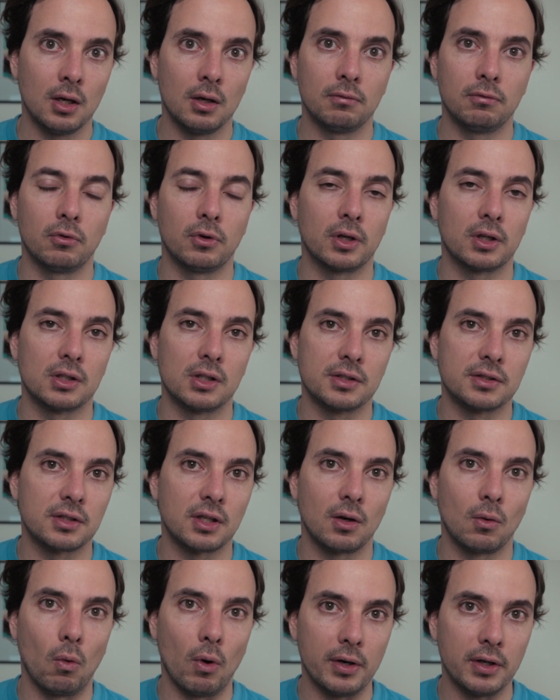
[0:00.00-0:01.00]
for let's
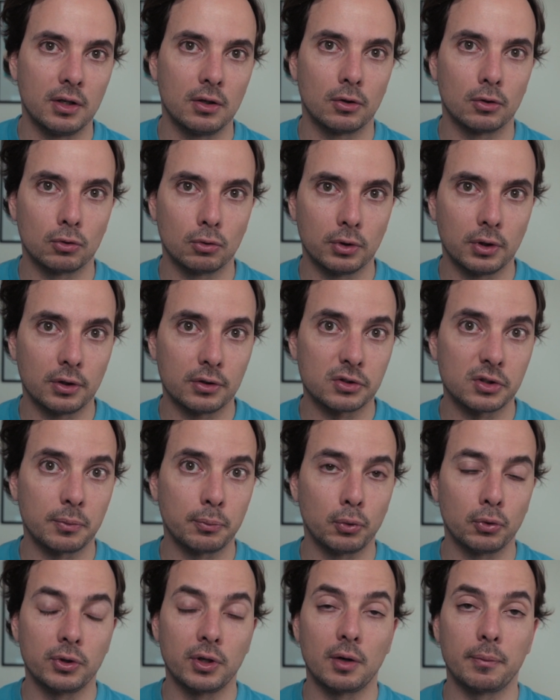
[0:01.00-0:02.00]
say 1 year or 2 years, they
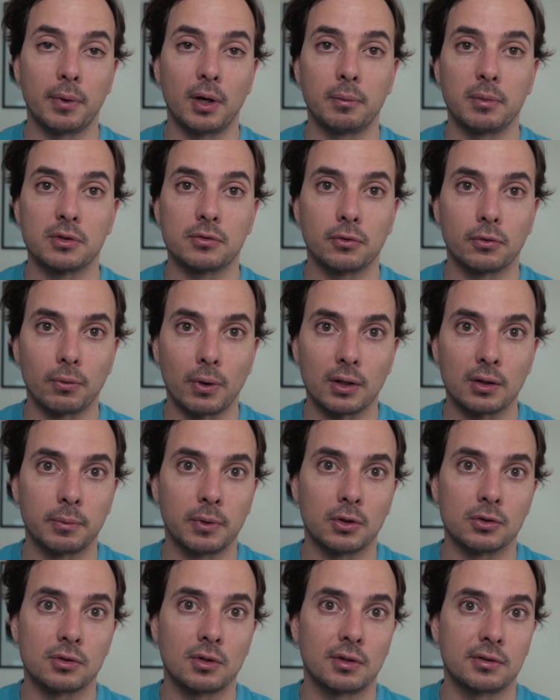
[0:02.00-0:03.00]
put their apartments for rent
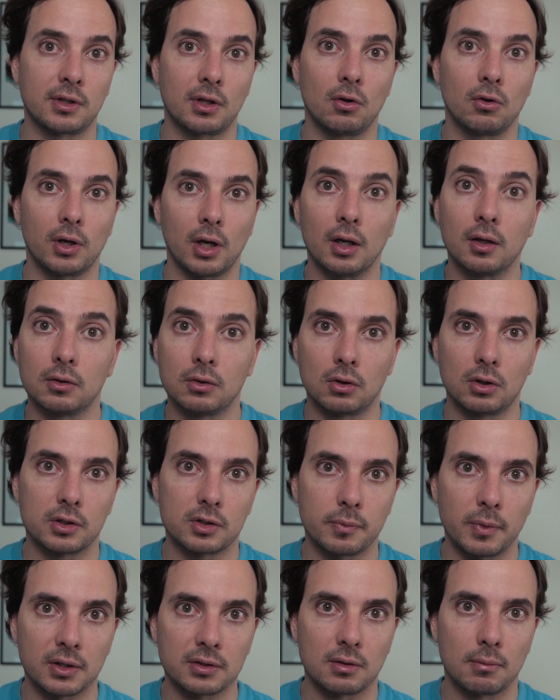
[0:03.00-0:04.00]
because they say, okay,
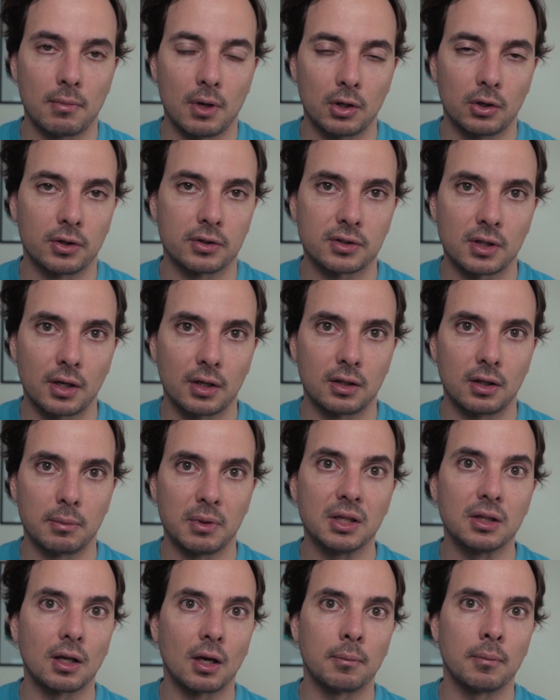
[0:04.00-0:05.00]
let's make some money on the side in the
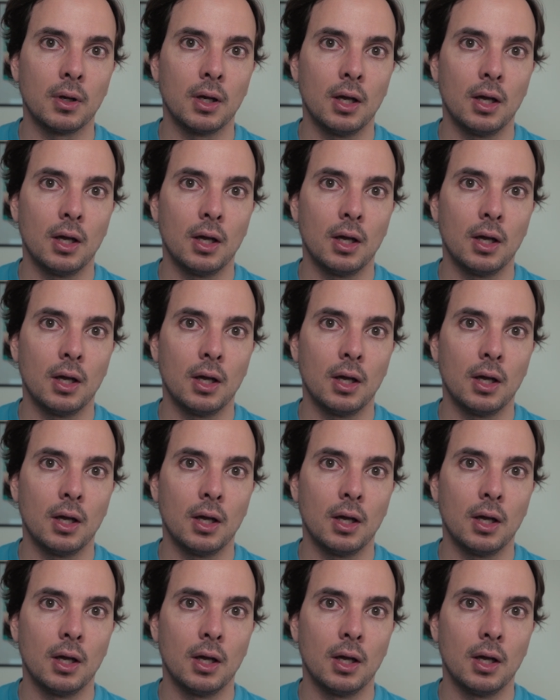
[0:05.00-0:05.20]
meantime.